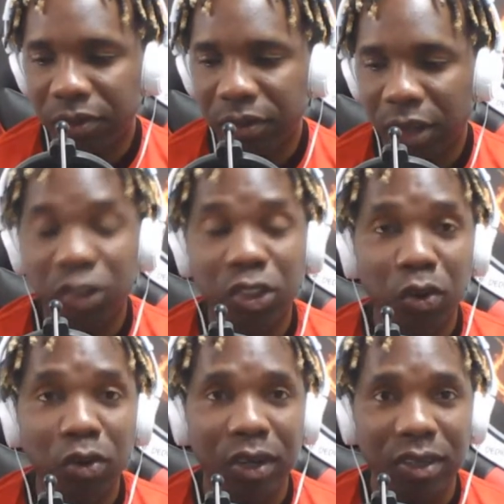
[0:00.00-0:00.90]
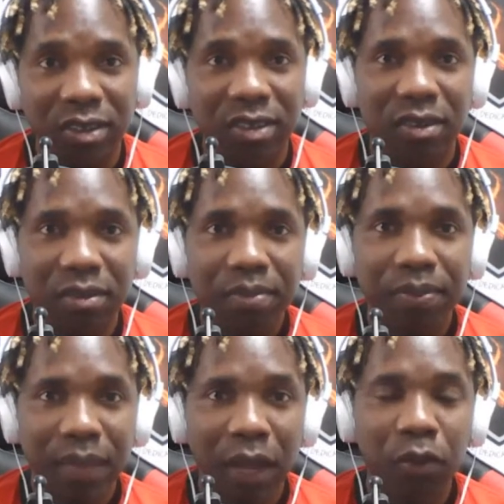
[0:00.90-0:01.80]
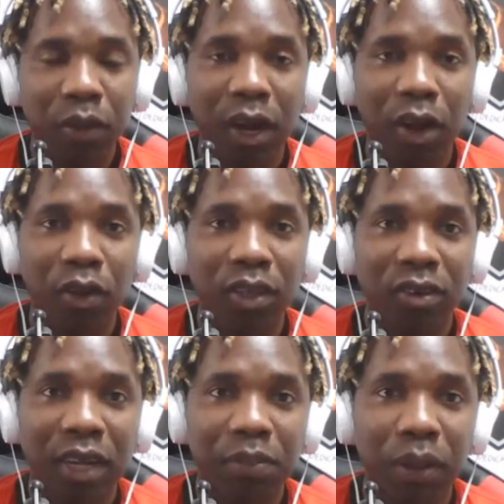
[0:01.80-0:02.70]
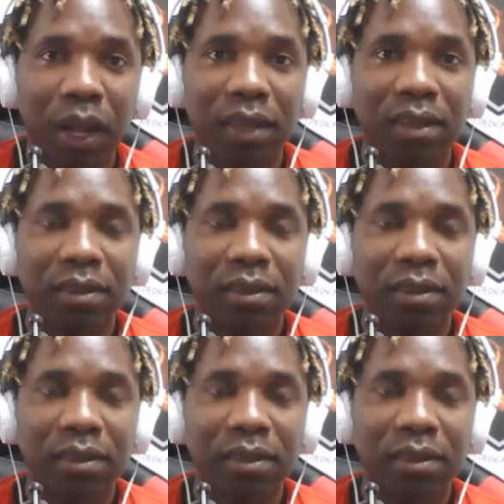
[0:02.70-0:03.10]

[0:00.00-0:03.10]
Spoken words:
assurance that we are on the right path.